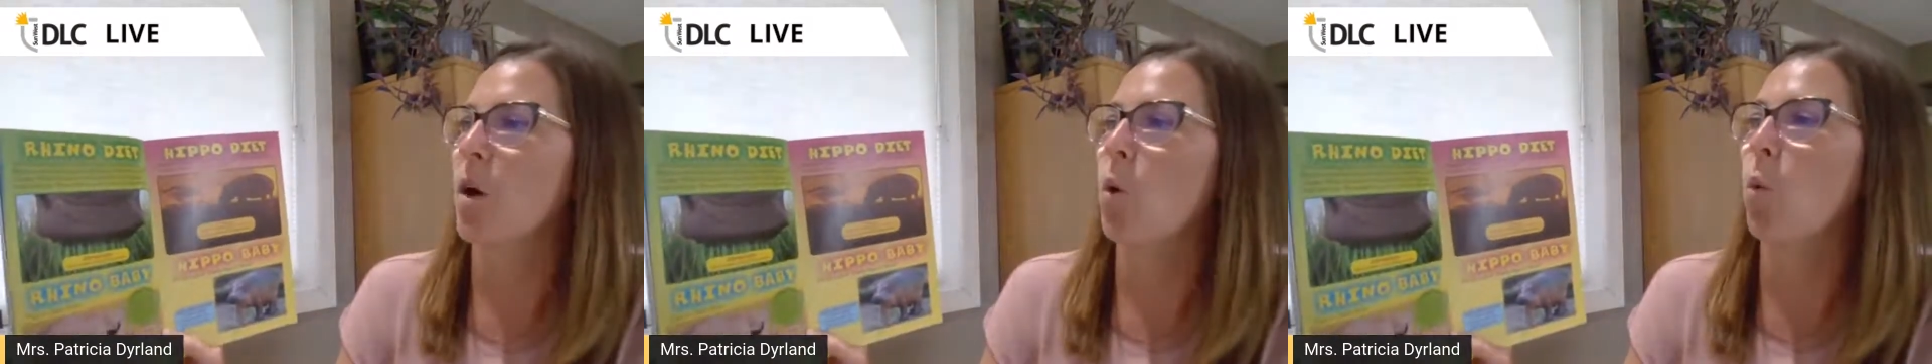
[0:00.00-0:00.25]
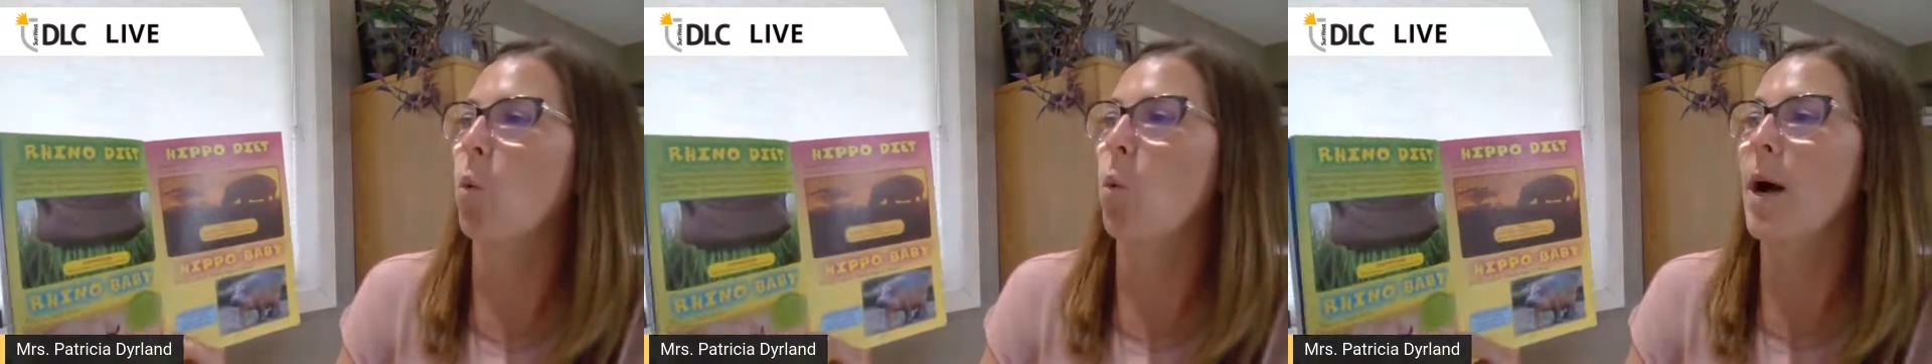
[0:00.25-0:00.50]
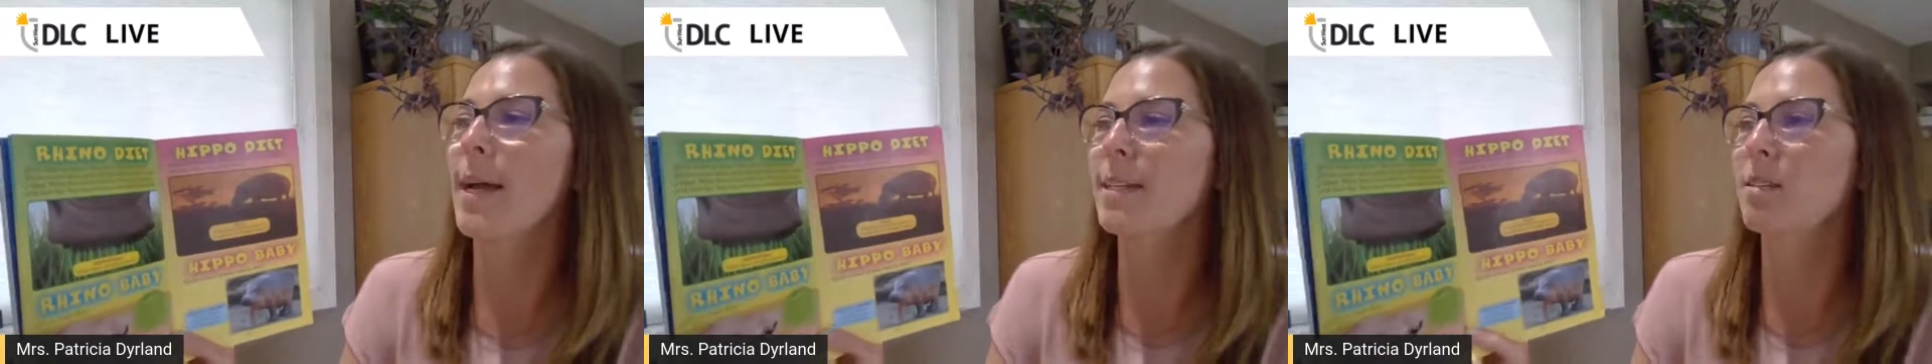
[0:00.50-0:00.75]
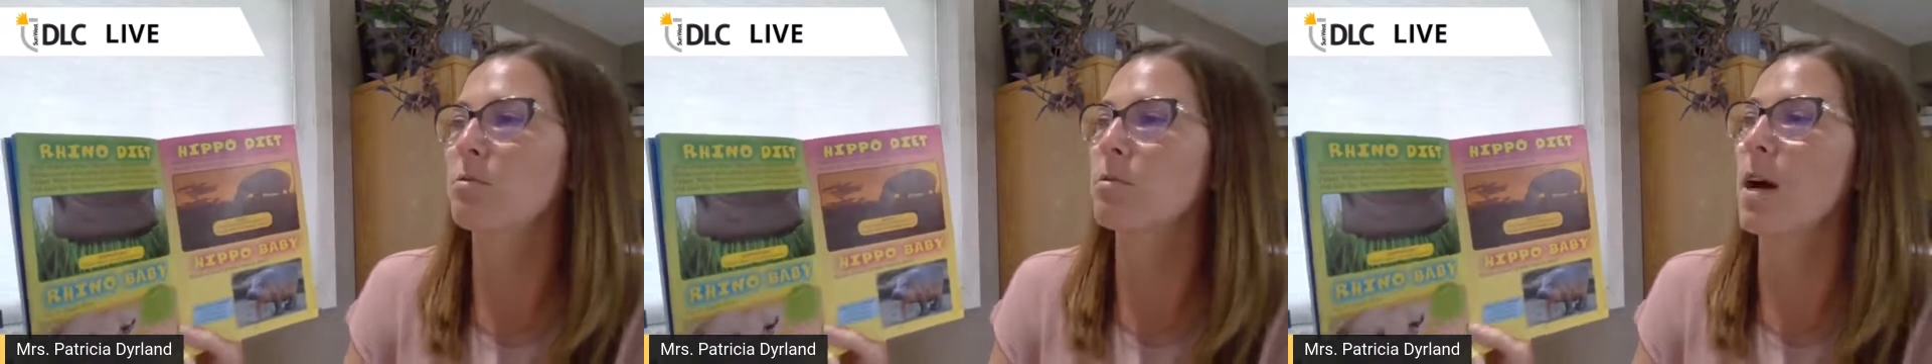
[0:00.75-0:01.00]

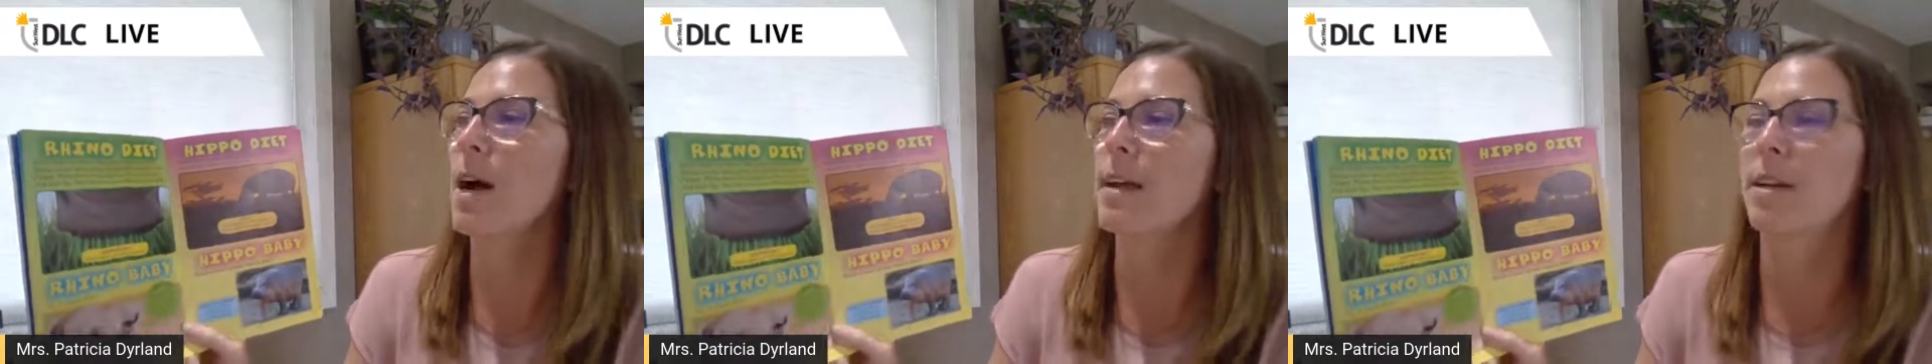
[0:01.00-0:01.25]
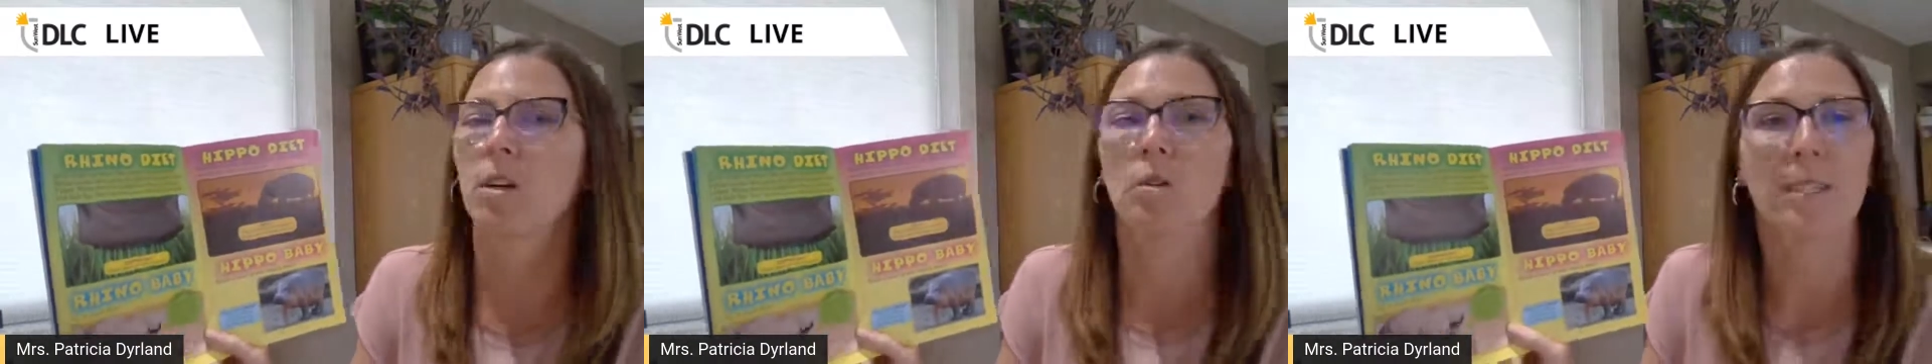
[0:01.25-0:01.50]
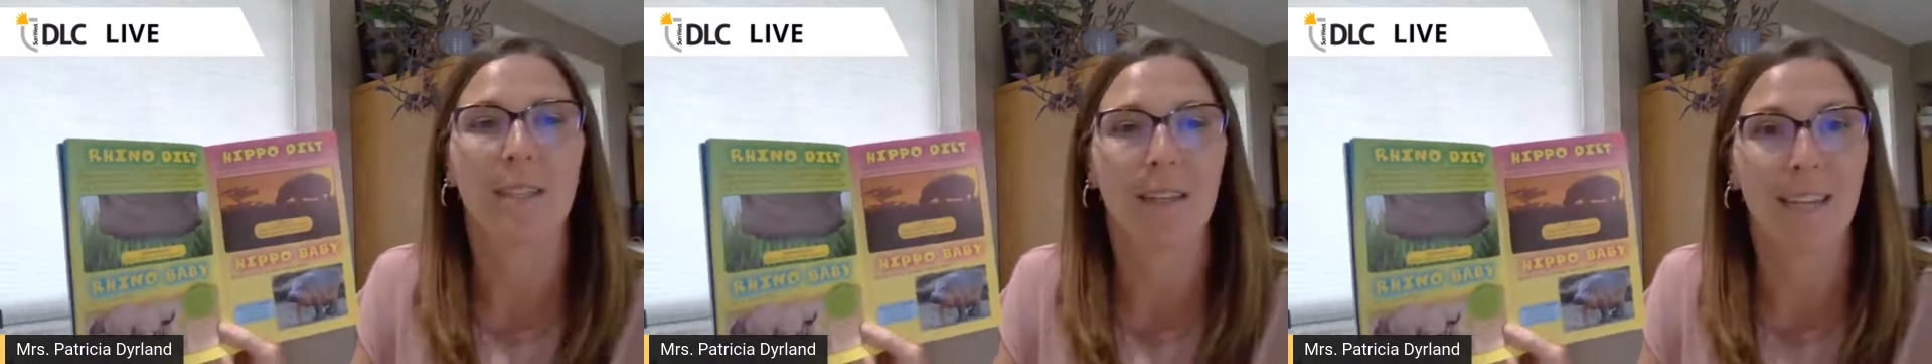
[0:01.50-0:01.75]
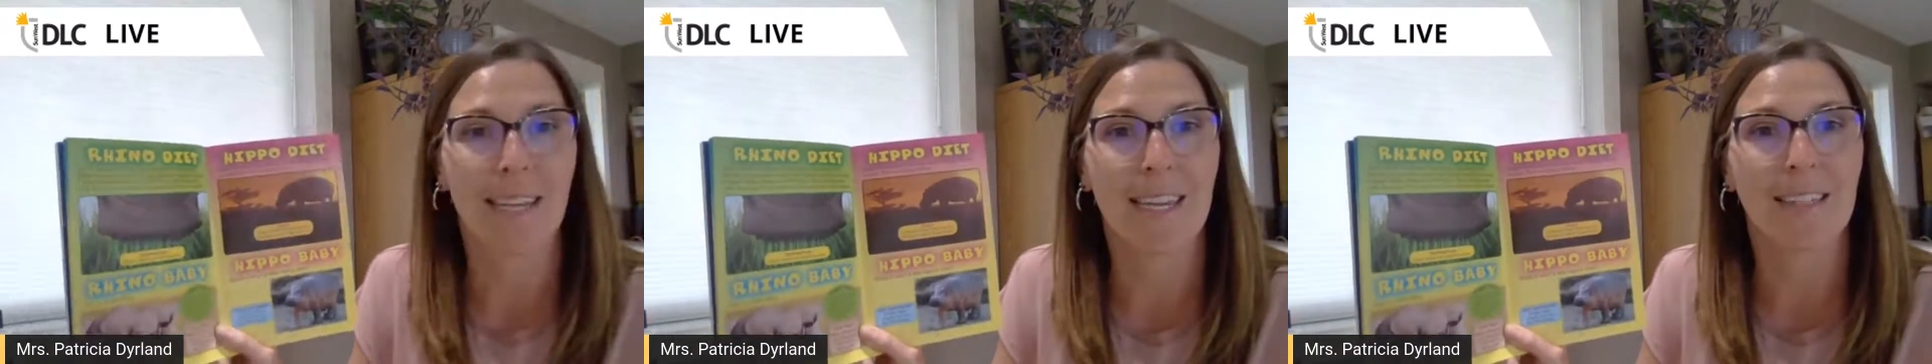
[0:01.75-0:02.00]
White rhinos
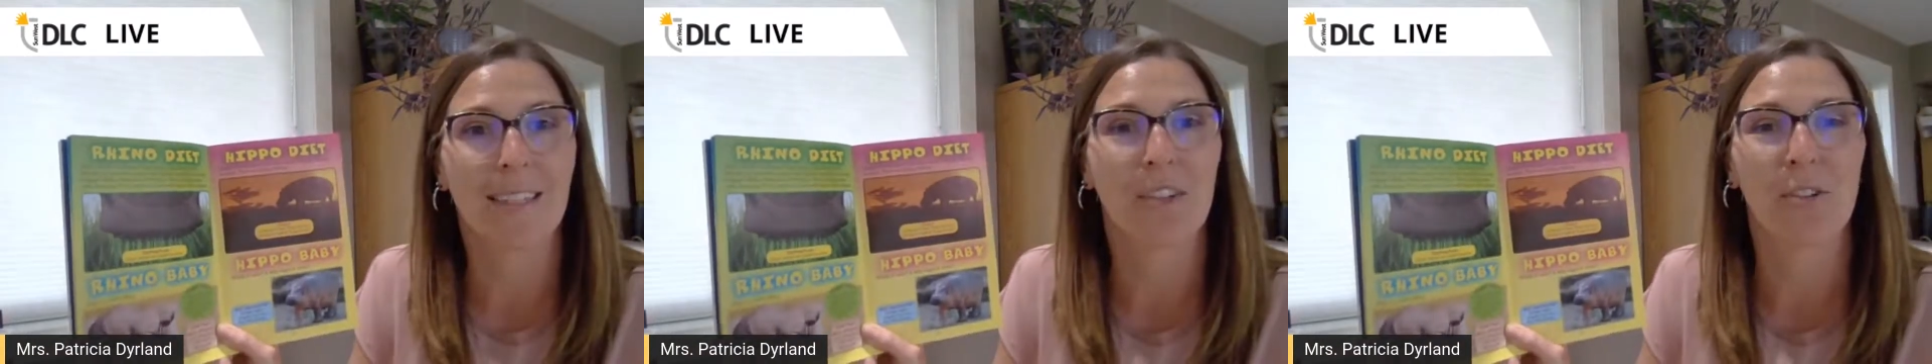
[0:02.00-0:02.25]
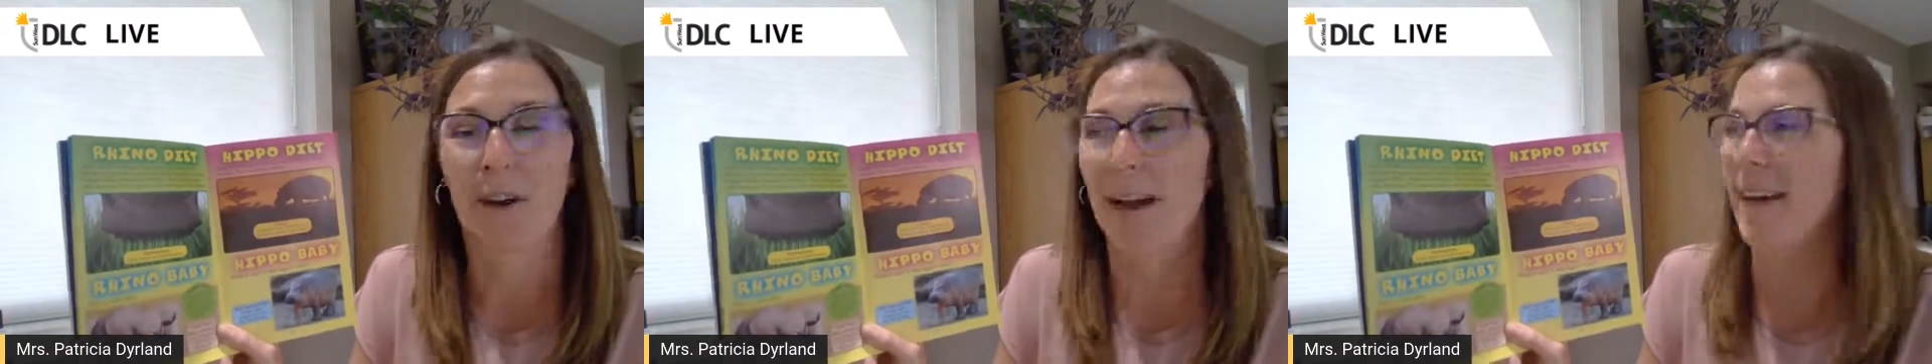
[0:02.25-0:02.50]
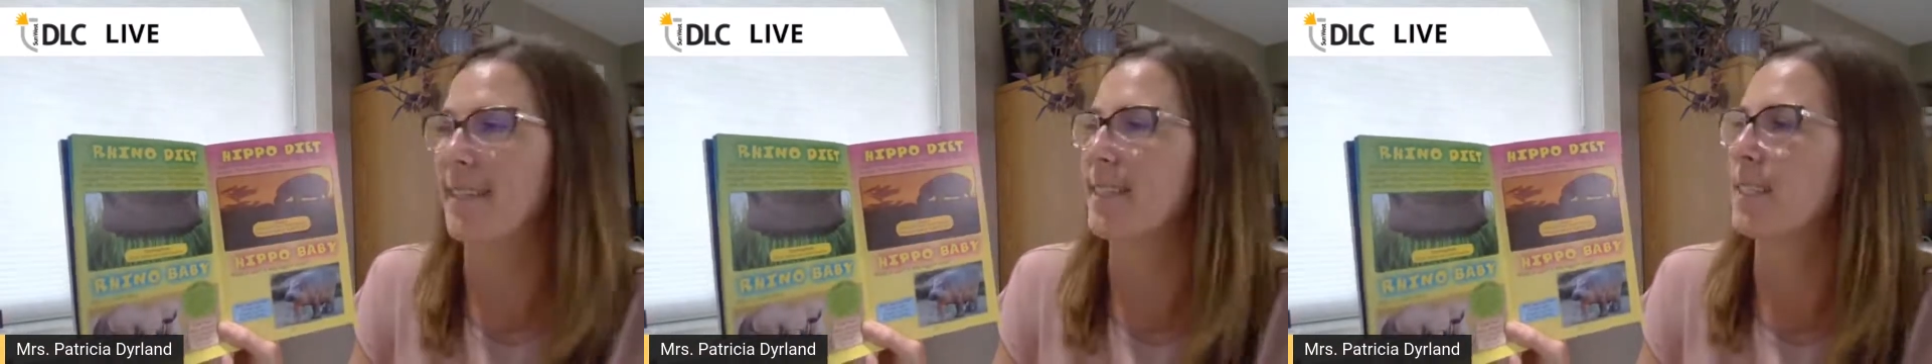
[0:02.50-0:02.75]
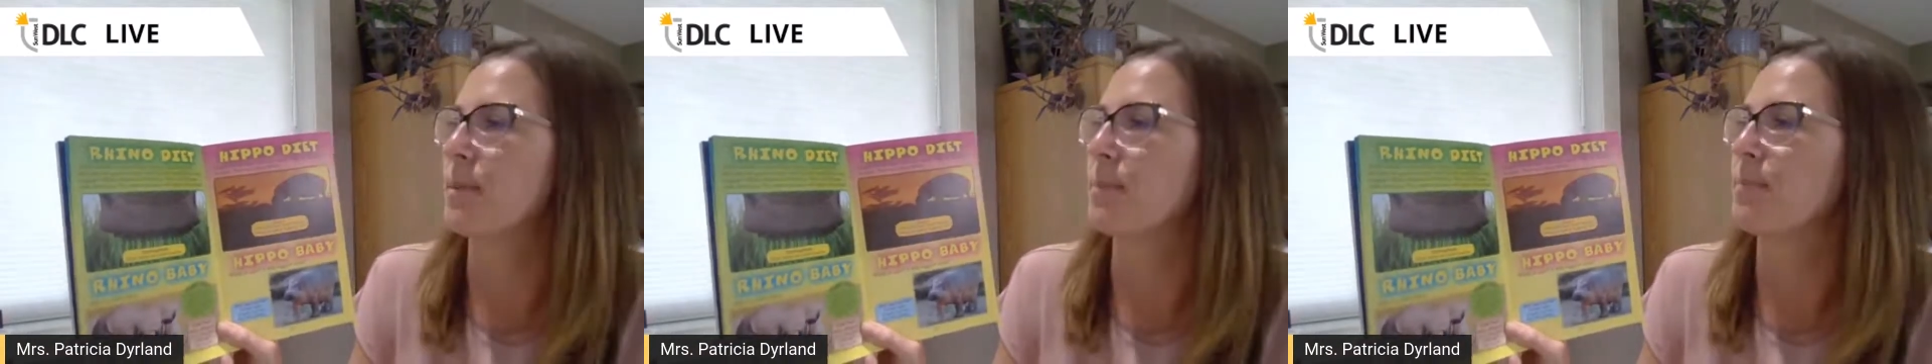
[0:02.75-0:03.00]
eat
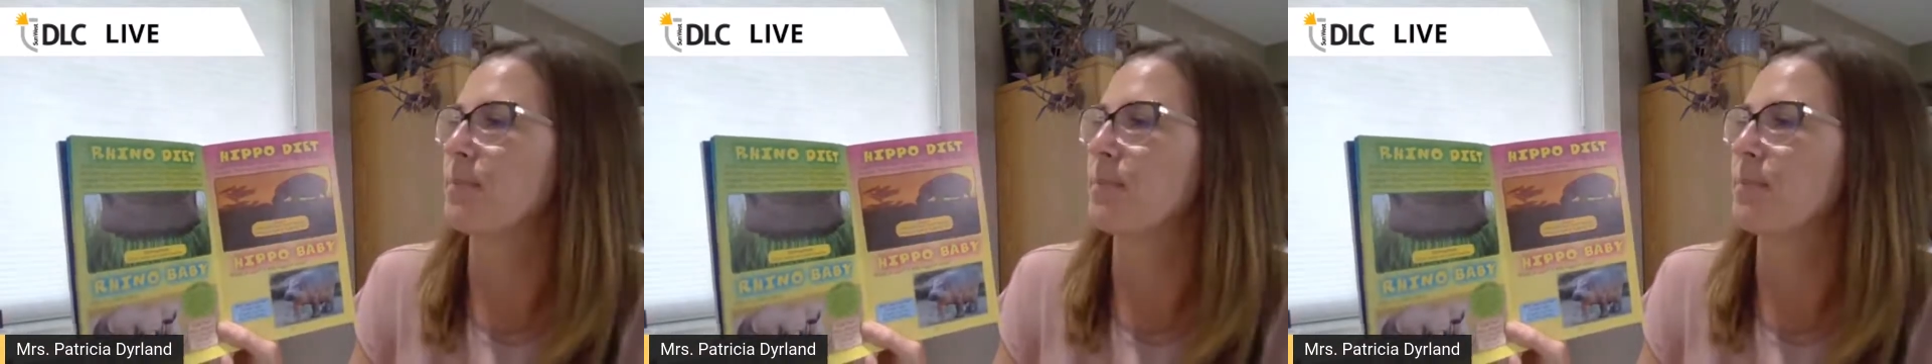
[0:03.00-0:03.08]
grass.